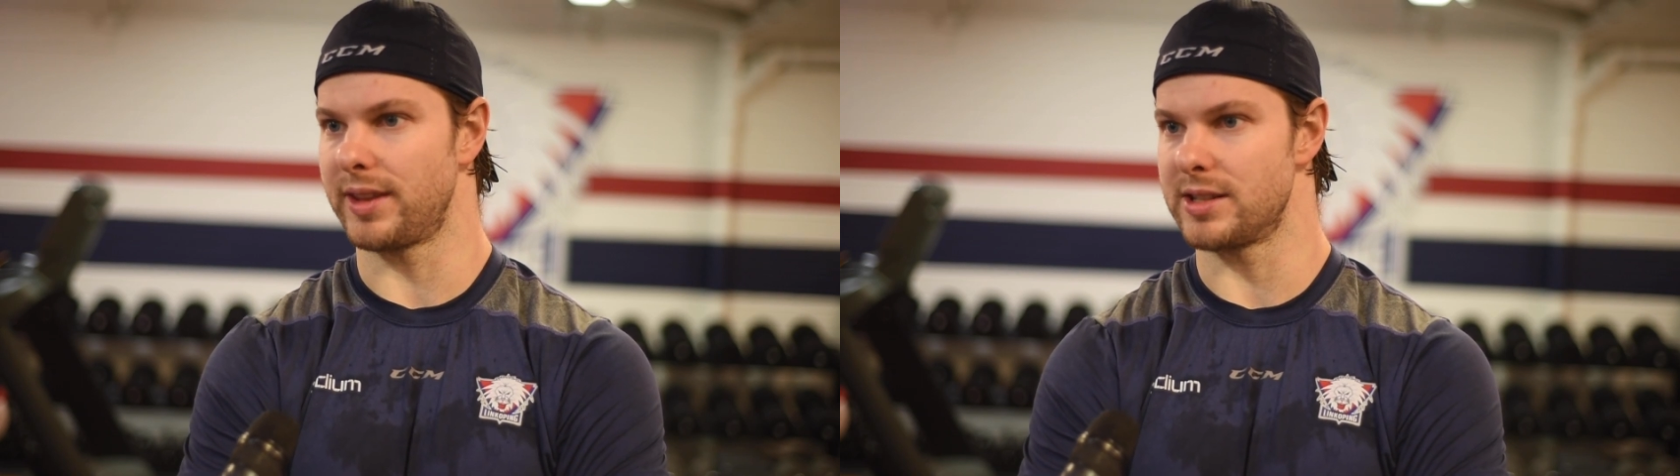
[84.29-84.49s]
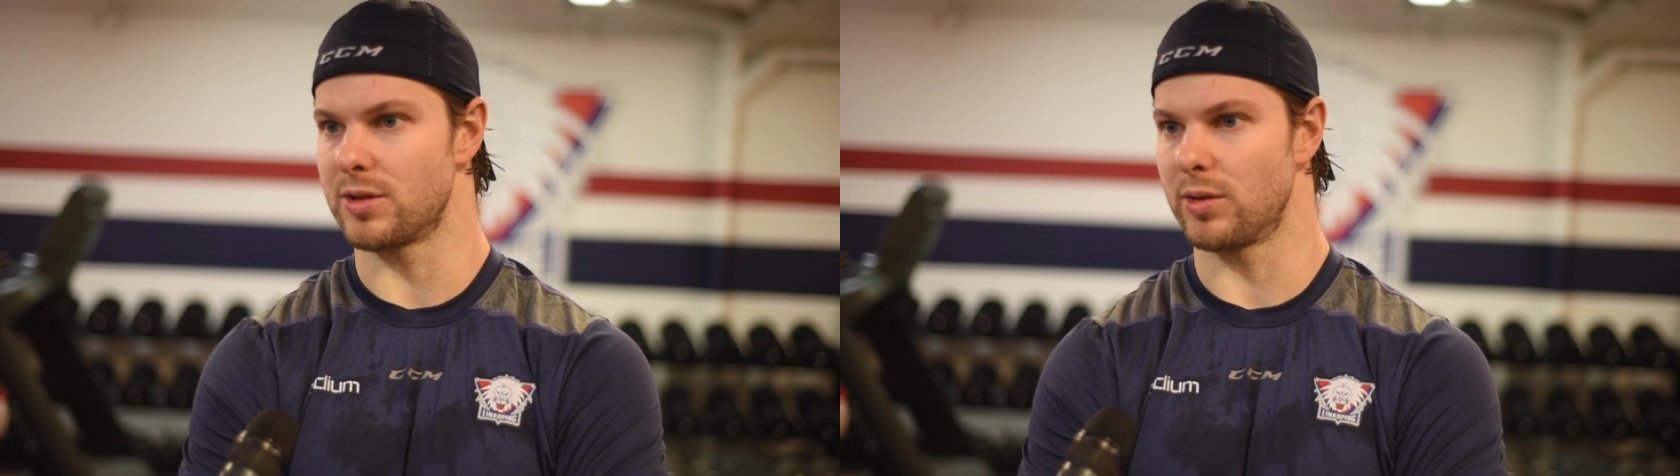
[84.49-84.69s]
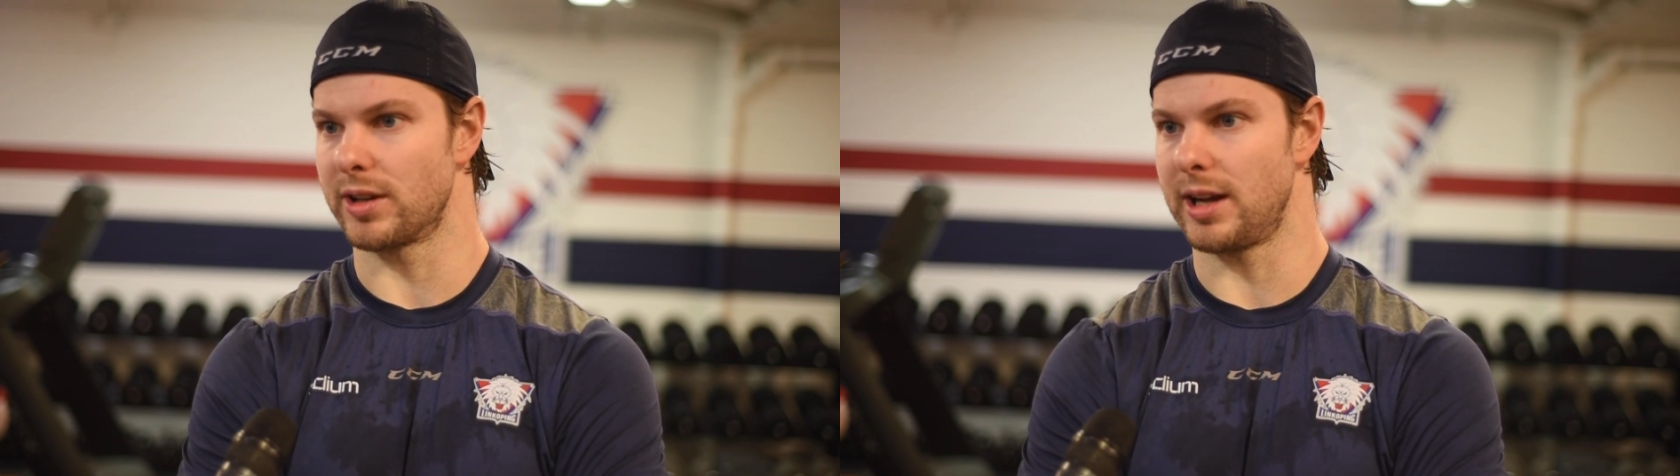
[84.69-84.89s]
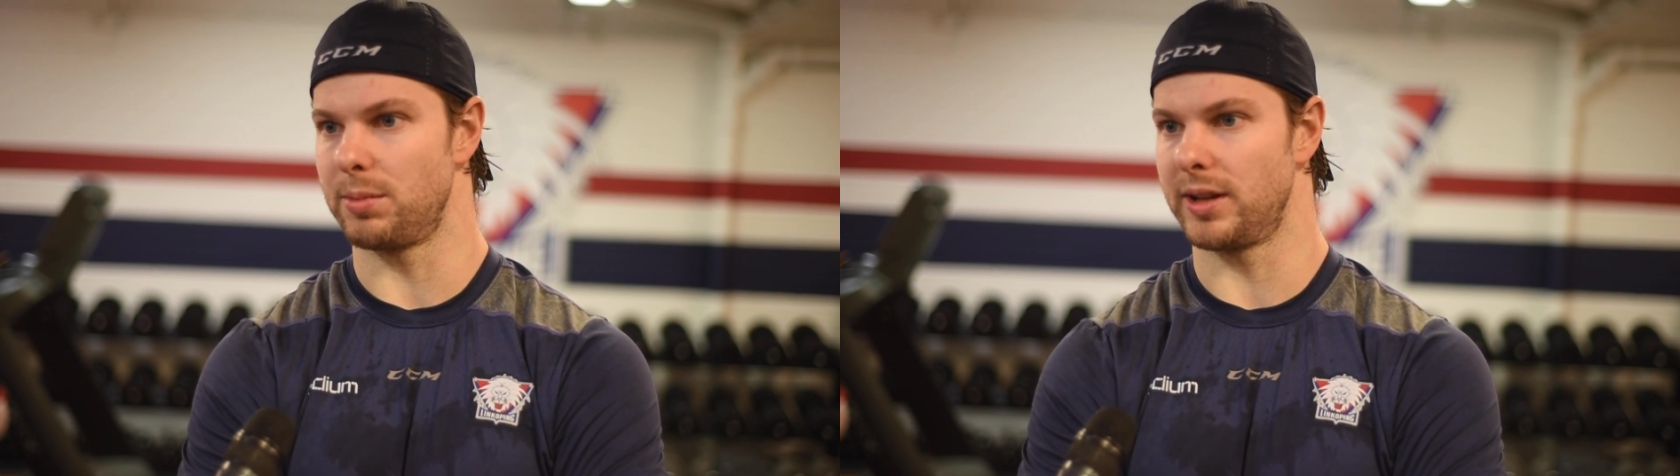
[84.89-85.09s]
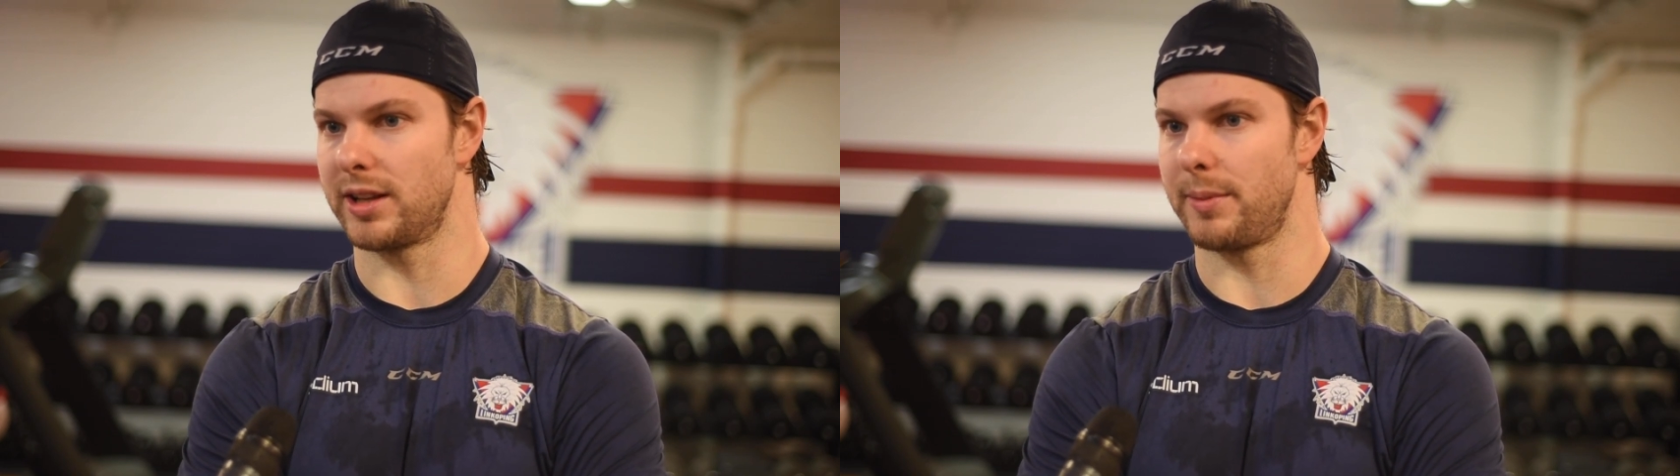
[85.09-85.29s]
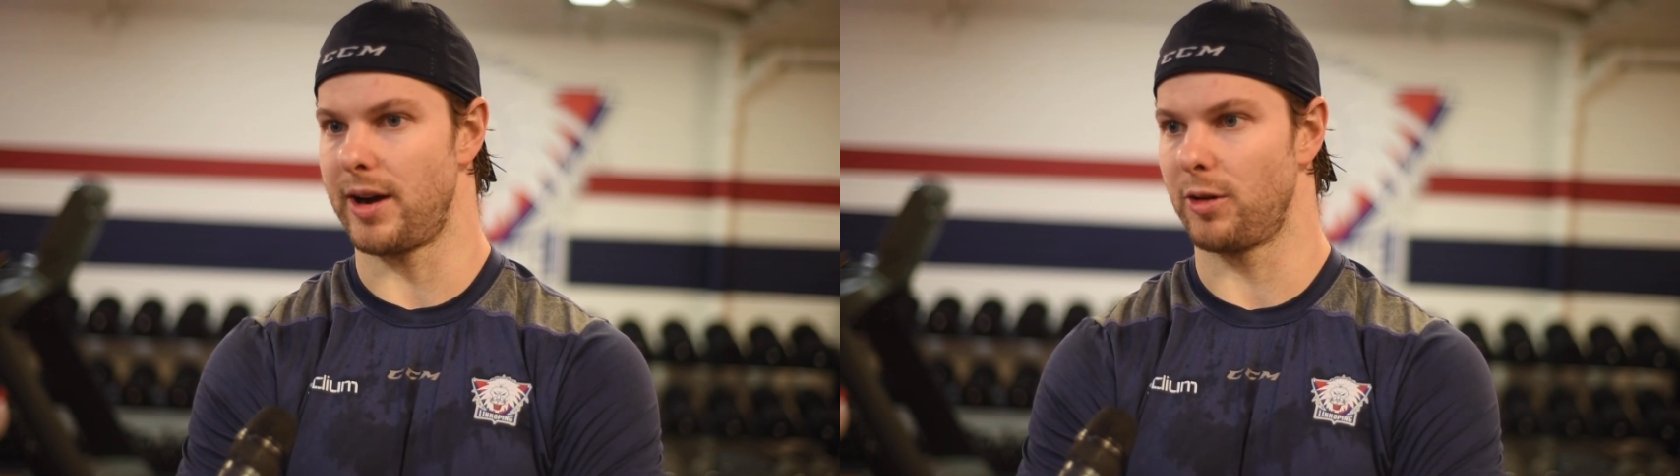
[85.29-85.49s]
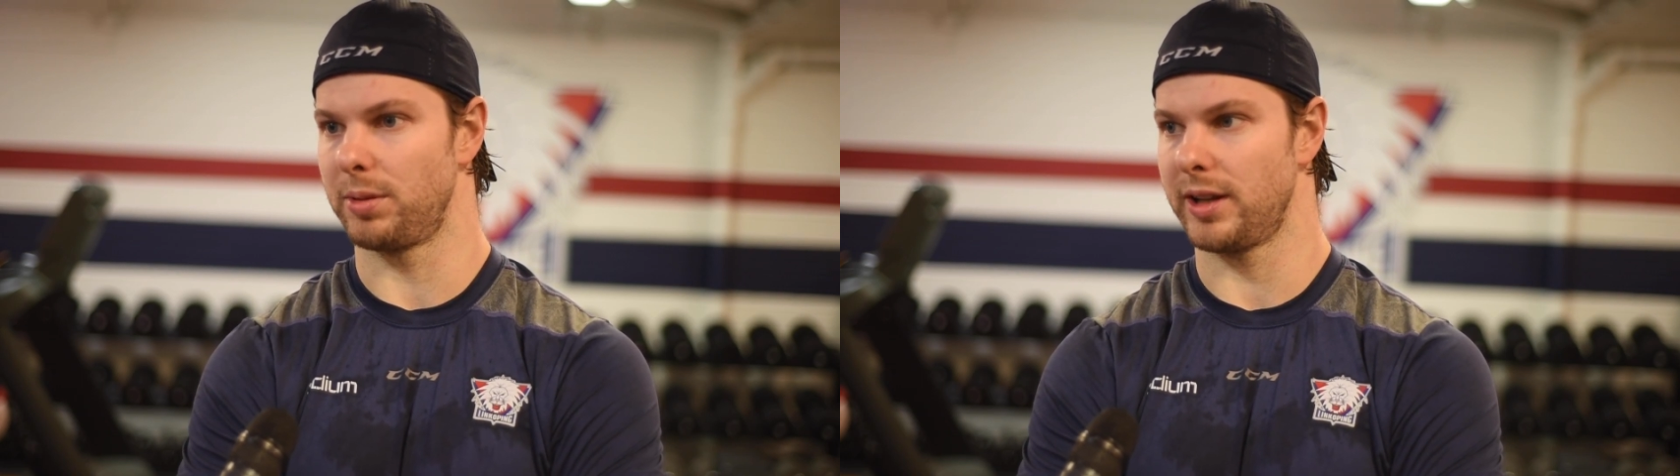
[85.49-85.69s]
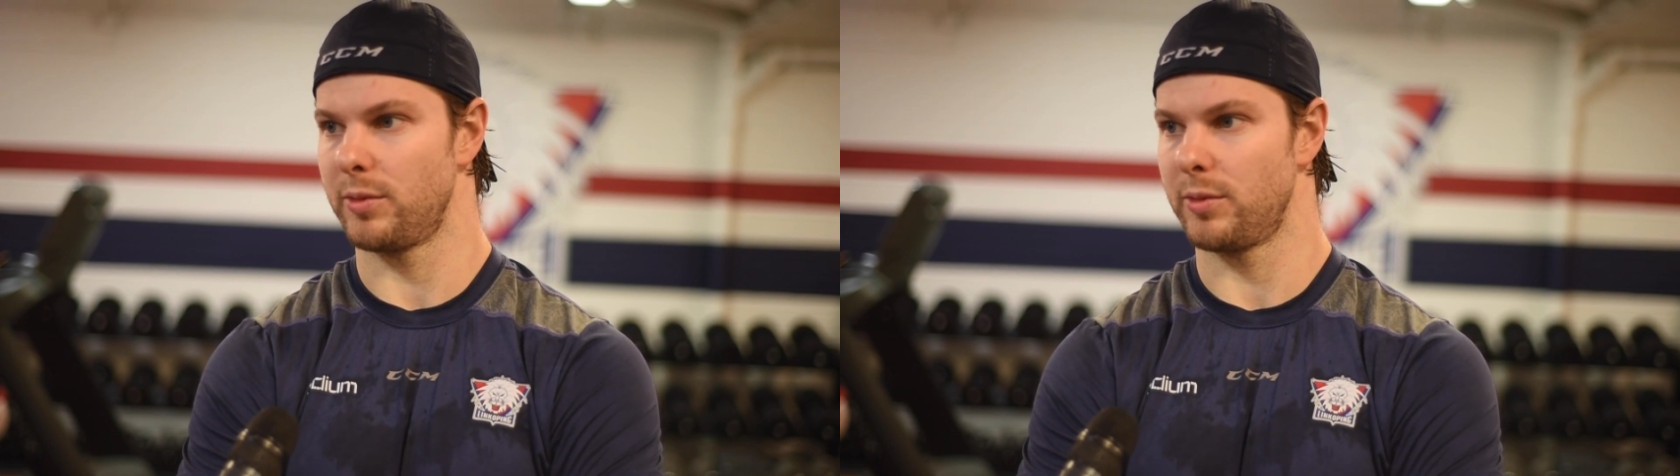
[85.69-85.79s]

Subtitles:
They scored a couple on the power play.